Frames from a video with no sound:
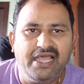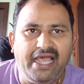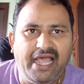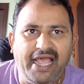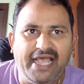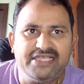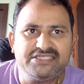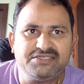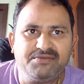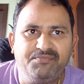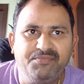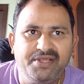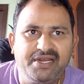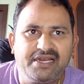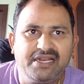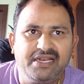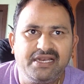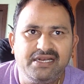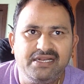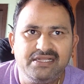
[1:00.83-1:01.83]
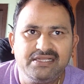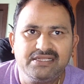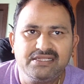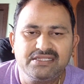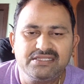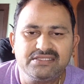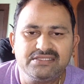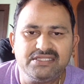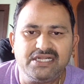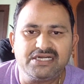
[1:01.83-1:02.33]
as a mirror
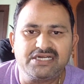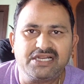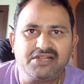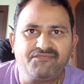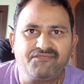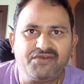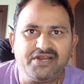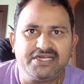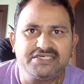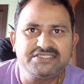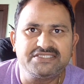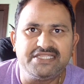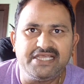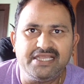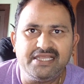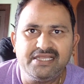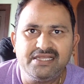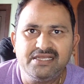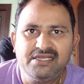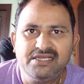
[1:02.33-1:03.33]
that reflects the